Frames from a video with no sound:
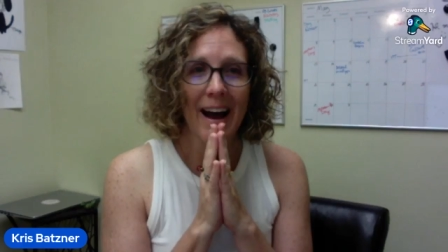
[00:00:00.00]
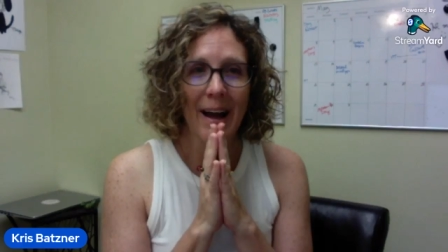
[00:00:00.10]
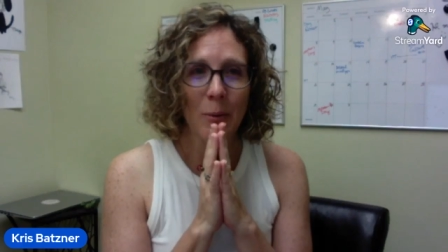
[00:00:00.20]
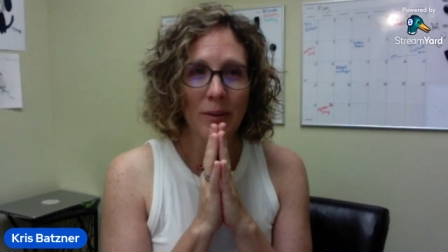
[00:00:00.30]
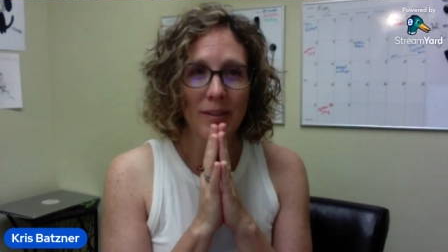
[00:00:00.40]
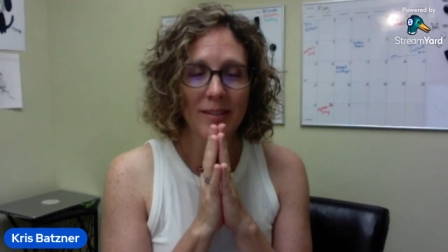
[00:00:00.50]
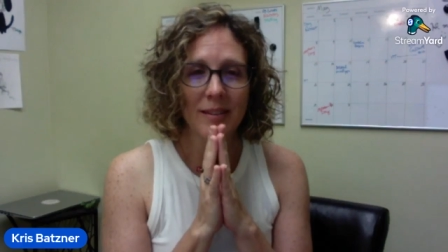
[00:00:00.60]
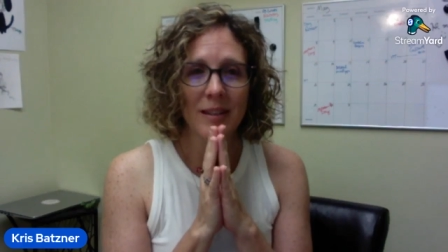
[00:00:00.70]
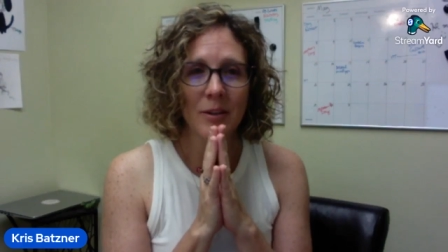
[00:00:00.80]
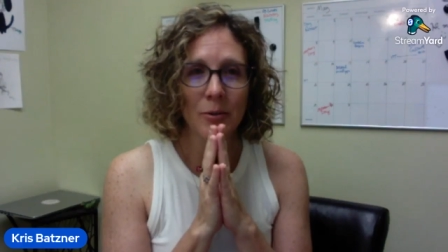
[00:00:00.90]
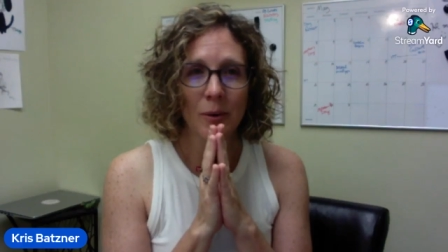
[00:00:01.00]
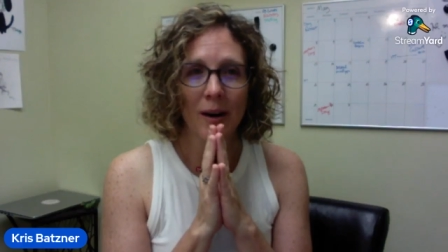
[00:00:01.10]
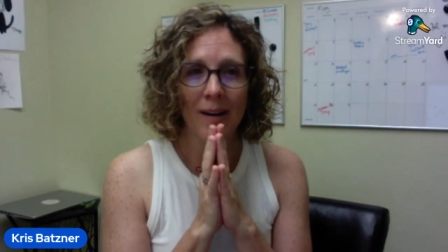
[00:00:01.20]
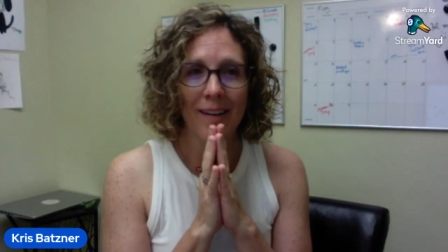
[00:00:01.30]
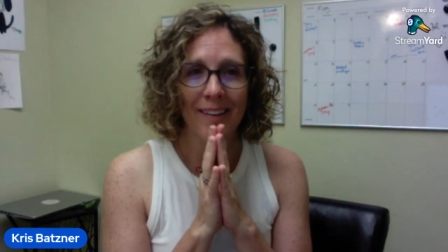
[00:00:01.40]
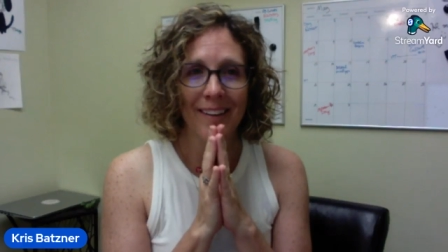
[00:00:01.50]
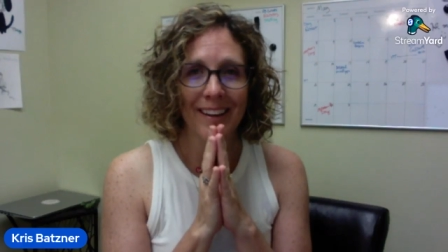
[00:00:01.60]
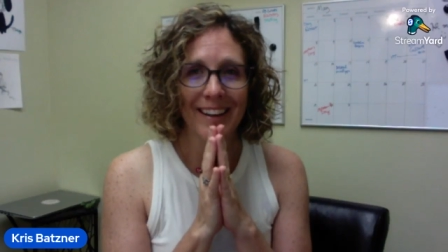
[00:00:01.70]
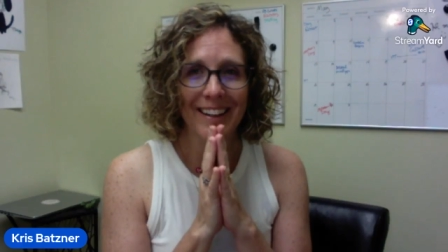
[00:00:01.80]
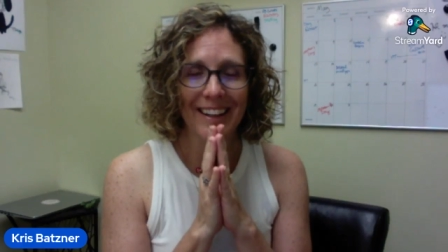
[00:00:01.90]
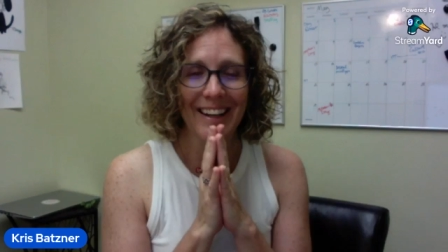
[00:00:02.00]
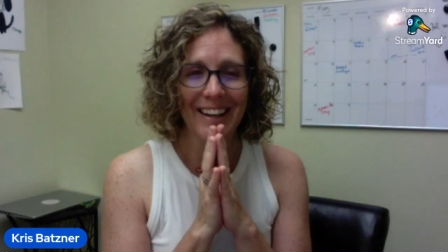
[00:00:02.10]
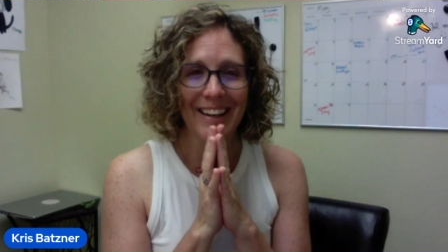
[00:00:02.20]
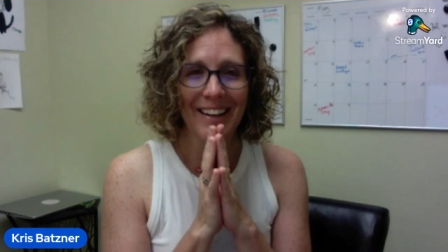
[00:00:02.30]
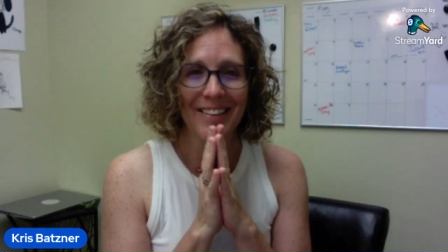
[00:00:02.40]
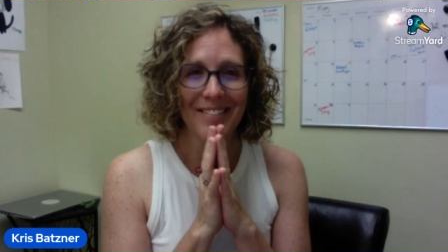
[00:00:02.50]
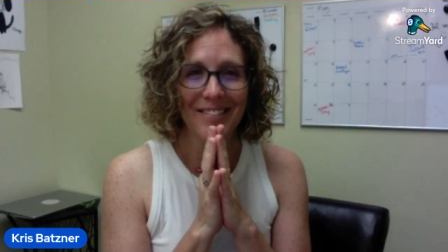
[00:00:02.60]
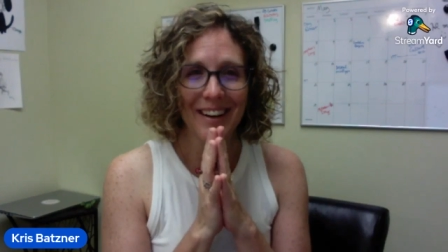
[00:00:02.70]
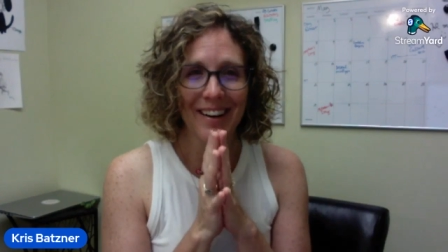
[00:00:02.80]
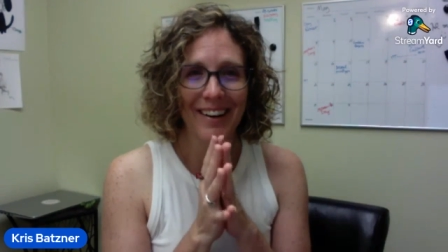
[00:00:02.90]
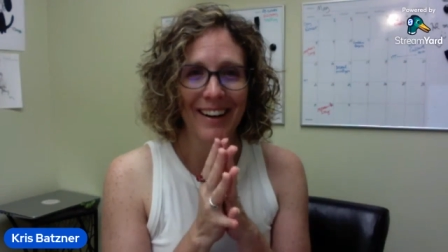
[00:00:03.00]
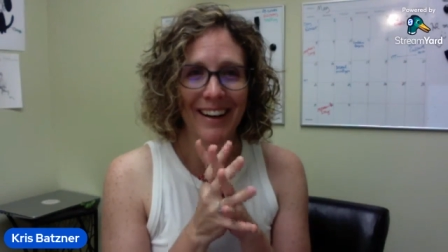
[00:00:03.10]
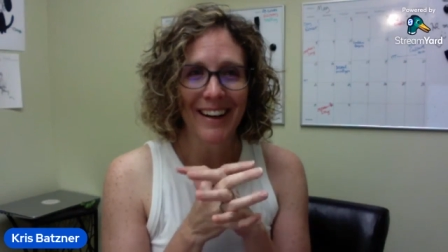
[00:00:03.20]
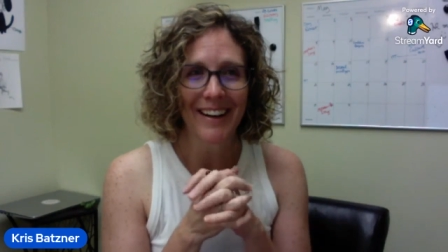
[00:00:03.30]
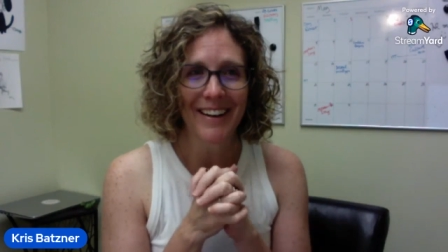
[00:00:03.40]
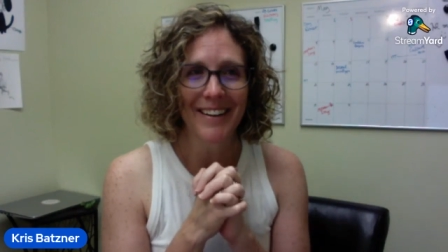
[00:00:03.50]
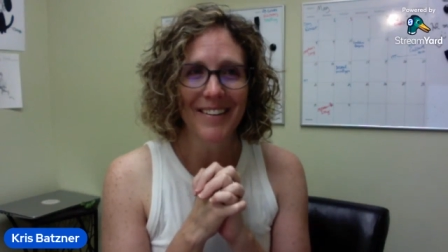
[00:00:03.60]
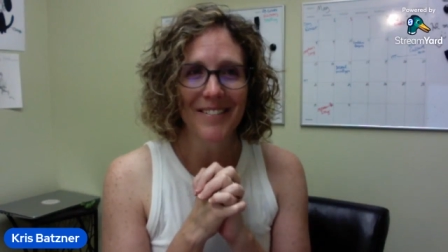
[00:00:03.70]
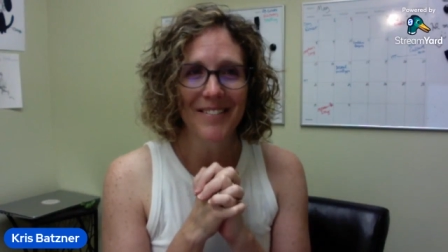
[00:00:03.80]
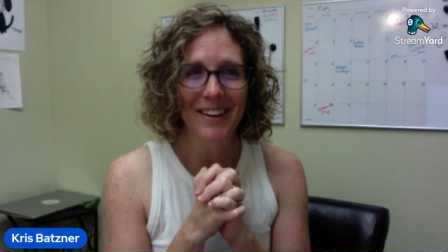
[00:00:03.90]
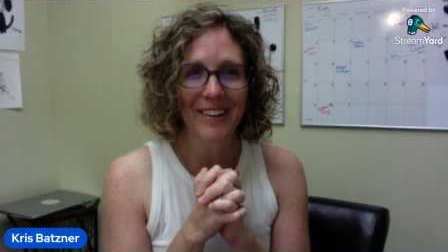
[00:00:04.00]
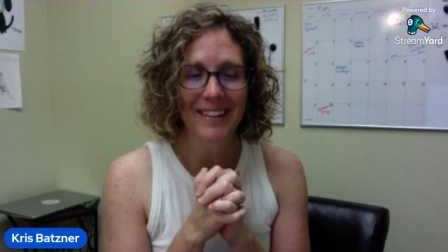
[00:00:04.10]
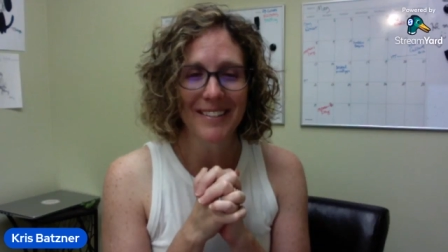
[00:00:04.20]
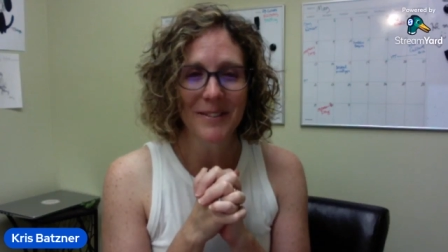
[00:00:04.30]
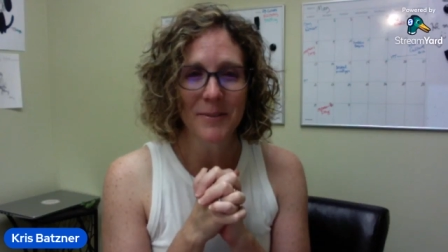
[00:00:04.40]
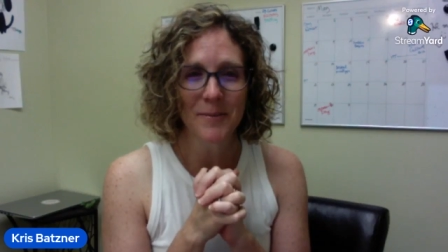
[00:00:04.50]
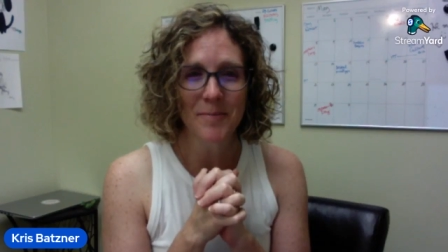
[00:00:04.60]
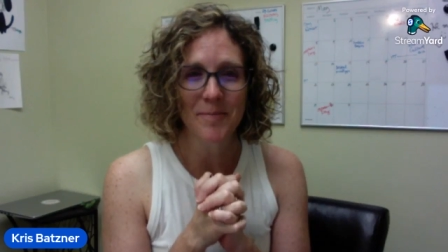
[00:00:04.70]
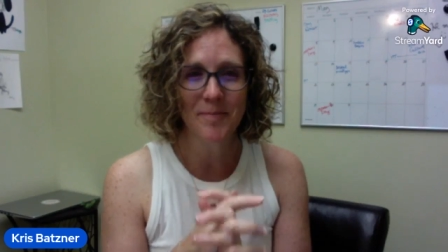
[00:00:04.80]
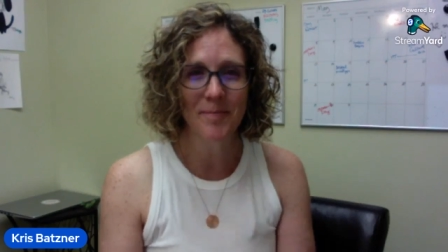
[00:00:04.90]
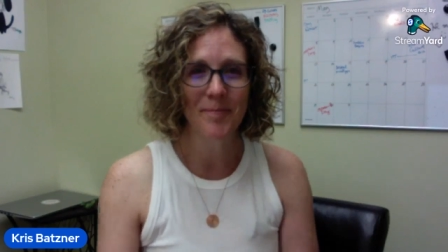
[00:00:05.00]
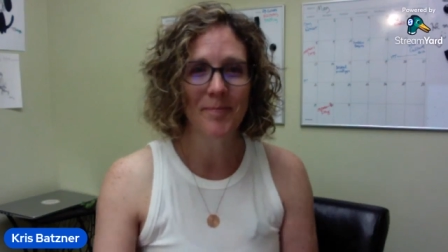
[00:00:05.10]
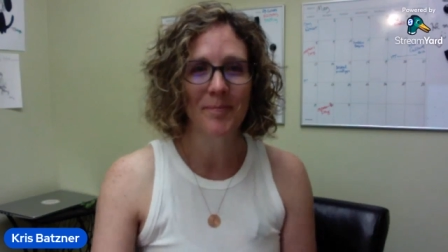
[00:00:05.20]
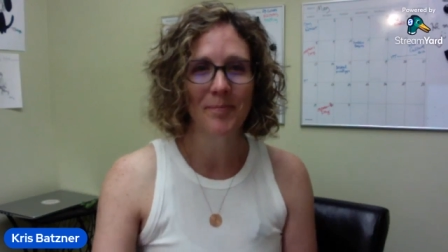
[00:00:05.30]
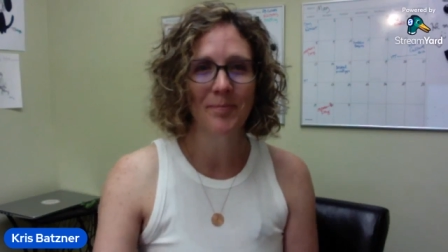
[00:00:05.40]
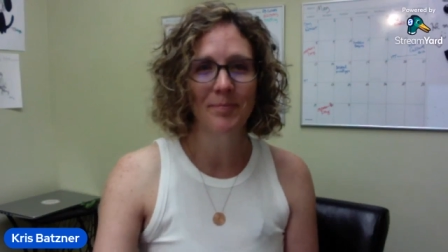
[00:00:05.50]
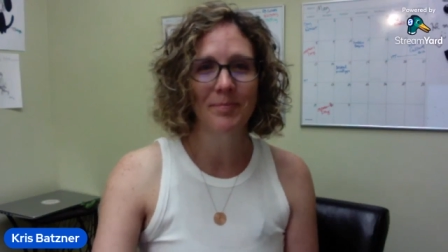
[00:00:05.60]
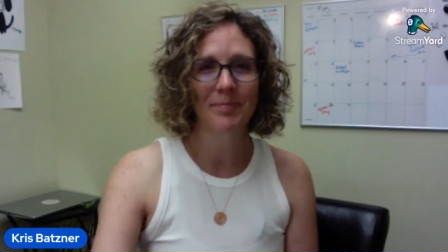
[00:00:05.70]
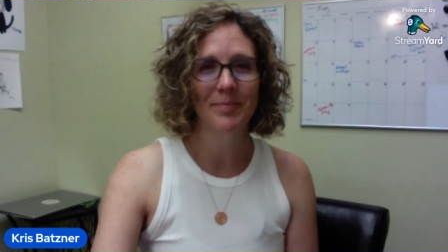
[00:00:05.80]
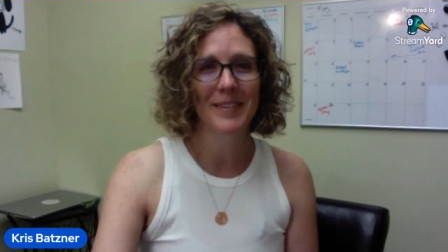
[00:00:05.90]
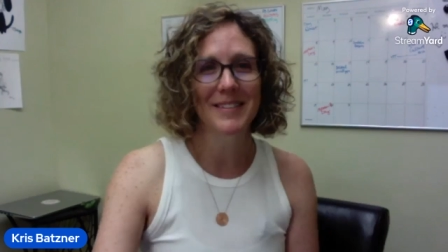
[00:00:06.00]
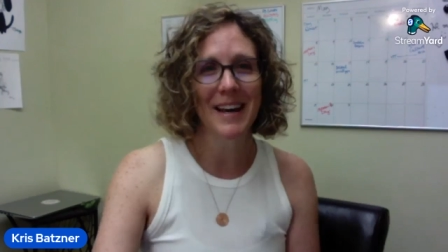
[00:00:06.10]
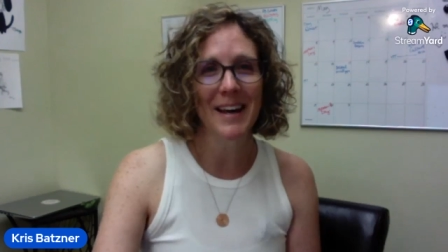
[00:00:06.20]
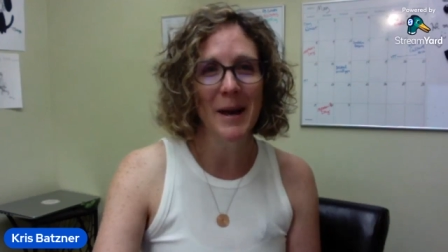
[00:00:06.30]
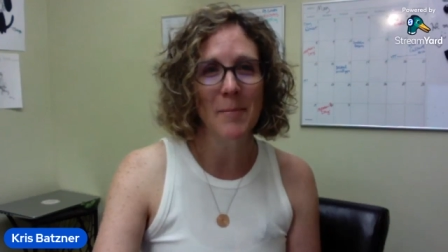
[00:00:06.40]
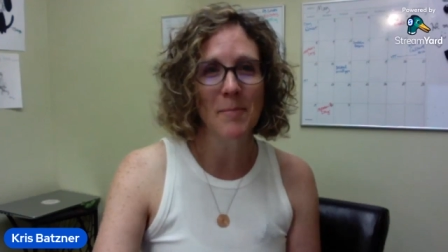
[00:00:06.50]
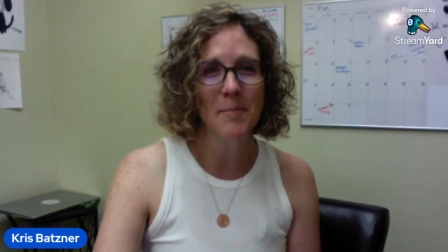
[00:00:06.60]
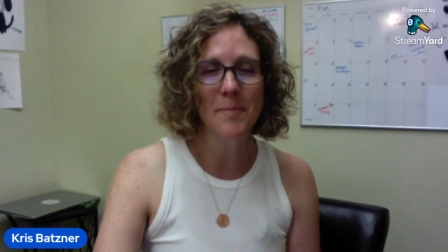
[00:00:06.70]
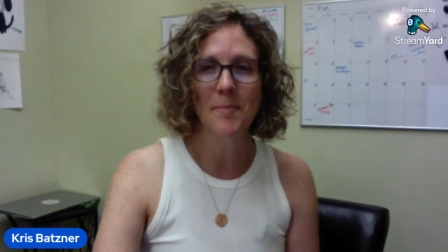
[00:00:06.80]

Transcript: I will see you all again very, very soon. Satnam.